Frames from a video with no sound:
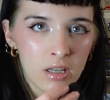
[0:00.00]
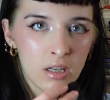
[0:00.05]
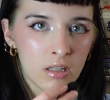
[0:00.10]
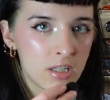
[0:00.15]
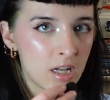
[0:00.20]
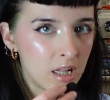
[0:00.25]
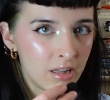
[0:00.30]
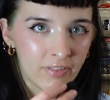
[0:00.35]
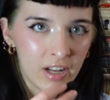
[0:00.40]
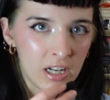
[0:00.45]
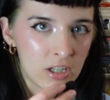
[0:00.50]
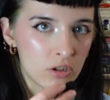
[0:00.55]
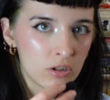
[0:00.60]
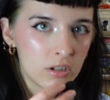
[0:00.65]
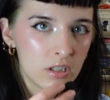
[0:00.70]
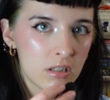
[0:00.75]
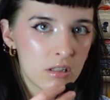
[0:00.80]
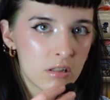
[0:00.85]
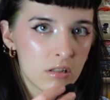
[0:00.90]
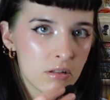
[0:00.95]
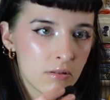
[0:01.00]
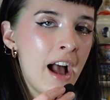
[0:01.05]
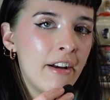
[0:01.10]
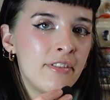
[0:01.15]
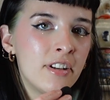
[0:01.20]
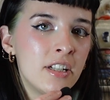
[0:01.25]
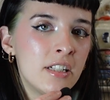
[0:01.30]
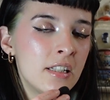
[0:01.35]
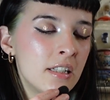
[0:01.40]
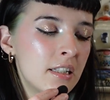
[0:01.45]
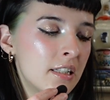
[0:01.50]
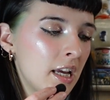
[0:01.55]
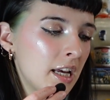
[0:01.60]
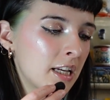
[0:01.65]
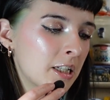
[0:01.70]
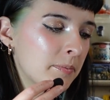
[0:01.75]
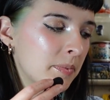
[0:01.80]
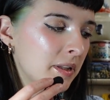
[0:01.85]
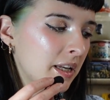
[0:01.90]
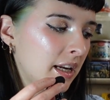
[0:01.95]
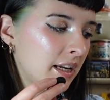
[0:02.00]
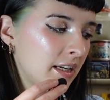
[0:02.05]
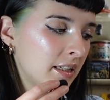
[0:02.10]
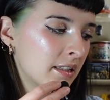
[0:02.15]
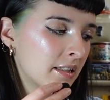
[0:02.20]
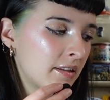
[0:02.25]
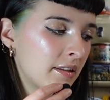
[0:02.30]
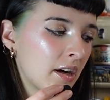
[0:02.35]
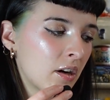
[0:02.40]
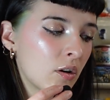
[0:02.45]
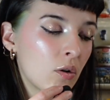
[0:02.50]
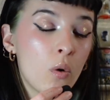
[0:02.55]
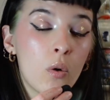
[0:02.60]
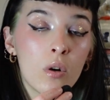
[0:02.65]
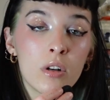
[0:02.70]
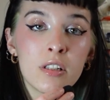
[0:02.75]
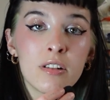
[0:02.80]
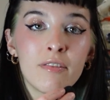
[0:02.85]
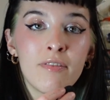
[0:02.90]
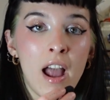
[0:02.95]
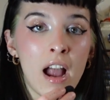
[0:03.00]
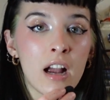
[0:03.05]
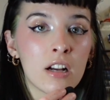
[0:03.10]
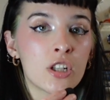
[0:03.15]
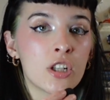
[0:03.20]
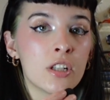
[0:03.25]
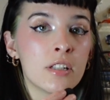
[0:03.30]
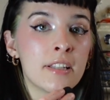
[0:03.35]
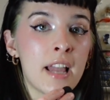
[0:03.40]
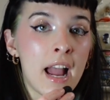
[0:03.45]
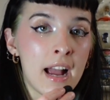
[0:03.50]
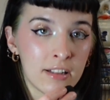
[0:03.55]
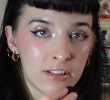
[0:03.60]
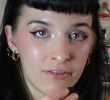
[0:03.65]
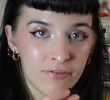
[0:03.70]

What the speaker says: televangelists. Evans explains their course of actions as